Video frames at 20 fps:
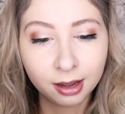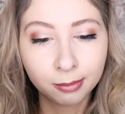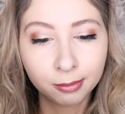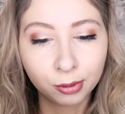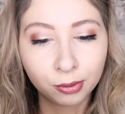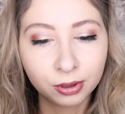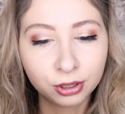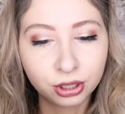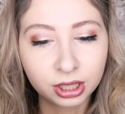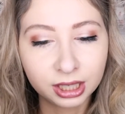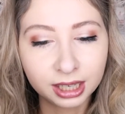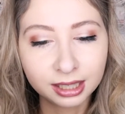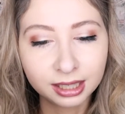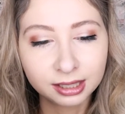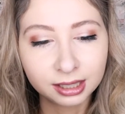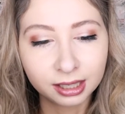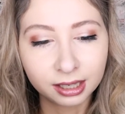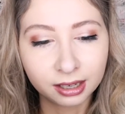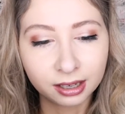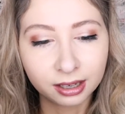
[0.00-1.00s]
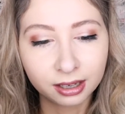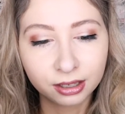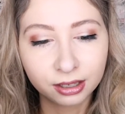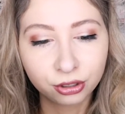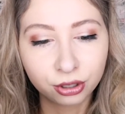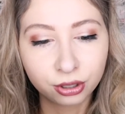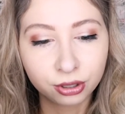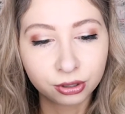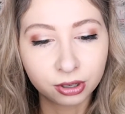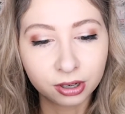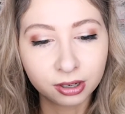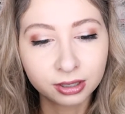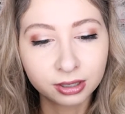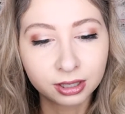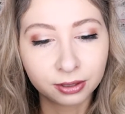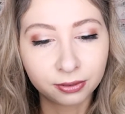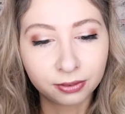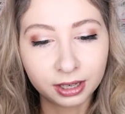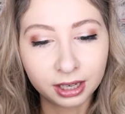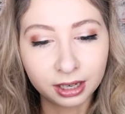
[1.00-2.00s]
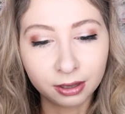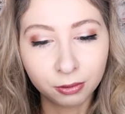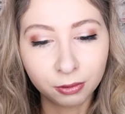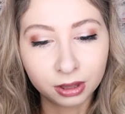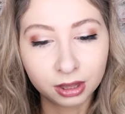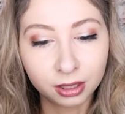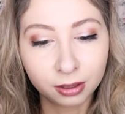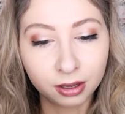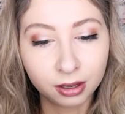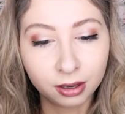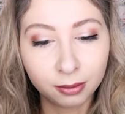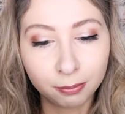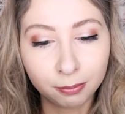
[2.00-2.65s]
But when she gets there, she struggles to fit in with the